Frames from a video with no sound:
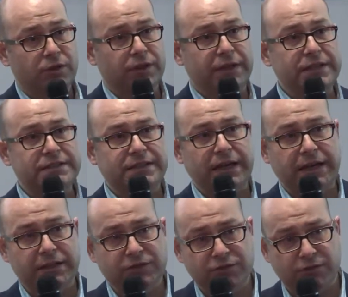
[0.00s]

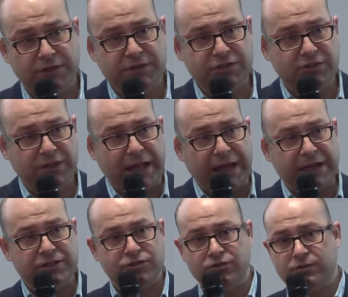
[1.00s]
insights or additional
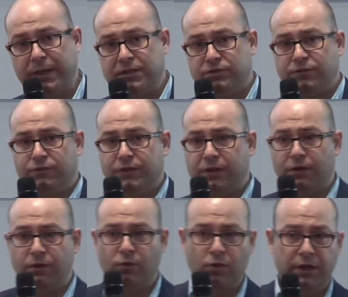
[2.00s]
actions based on
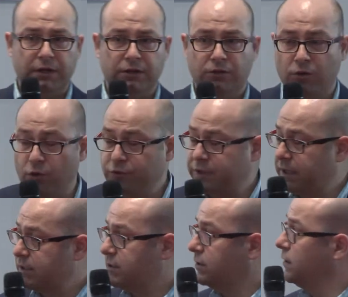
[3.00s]
the
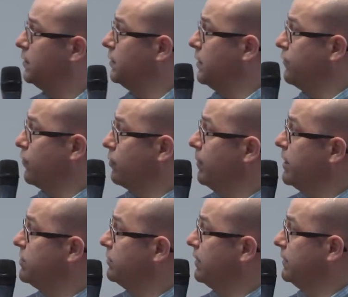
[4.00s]
context
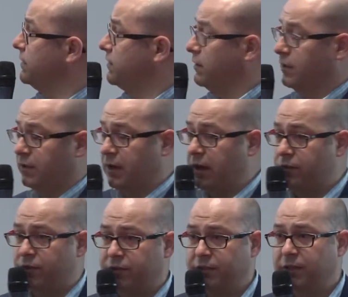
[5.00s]
information that is
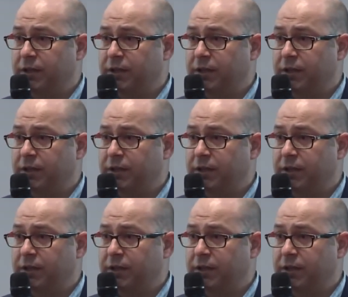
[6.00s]
gathered.